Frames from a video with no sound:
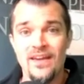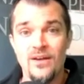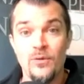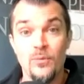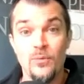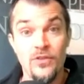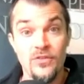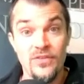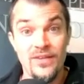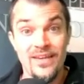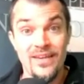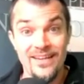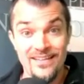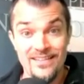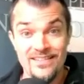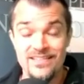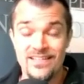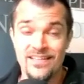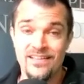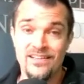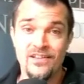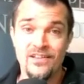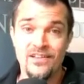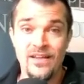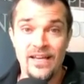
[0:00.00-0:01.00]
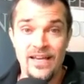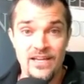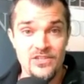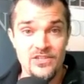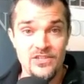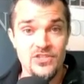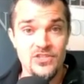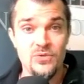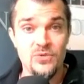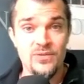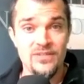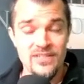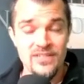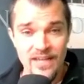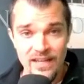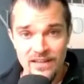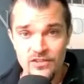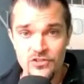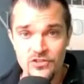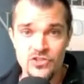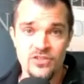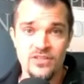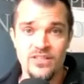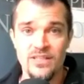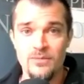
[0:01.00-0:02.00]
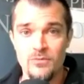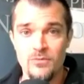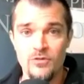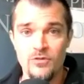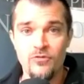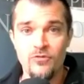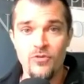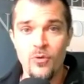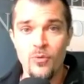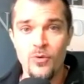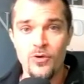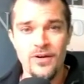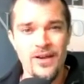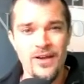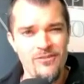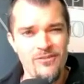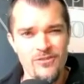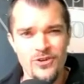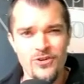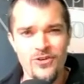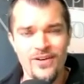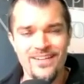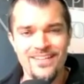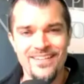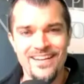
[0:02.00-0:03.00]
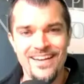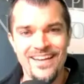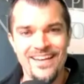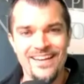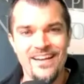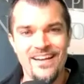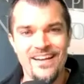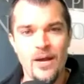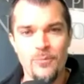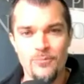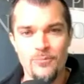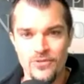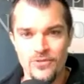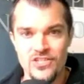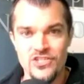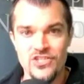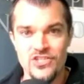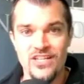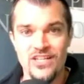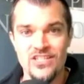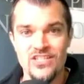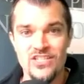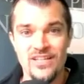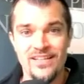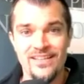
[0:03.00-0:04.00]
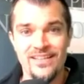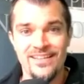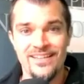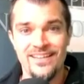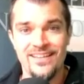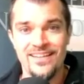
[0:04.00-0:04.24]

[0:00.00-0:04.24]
with Intel as you intelligently move forward. Have a great day. I appreciate you.